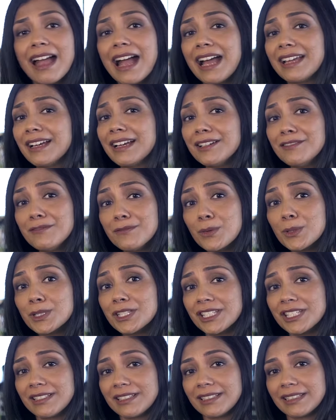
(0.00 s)
And
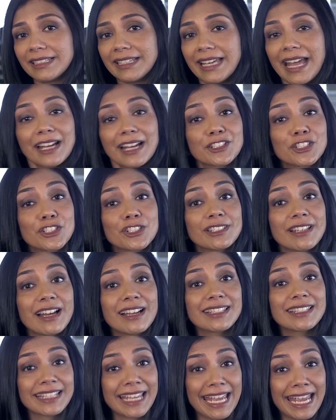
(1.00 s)
unfortunately,
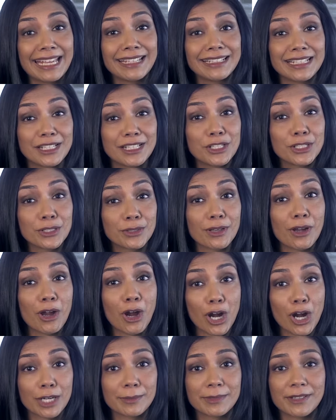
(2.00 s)
exercise can't undo the
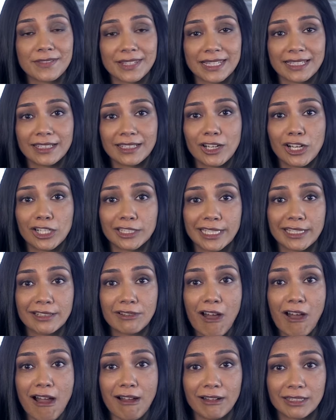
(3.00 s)
harm of sitting all day
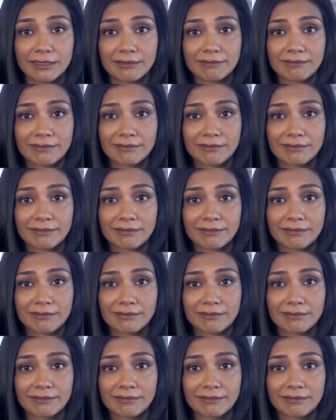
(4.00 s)
long.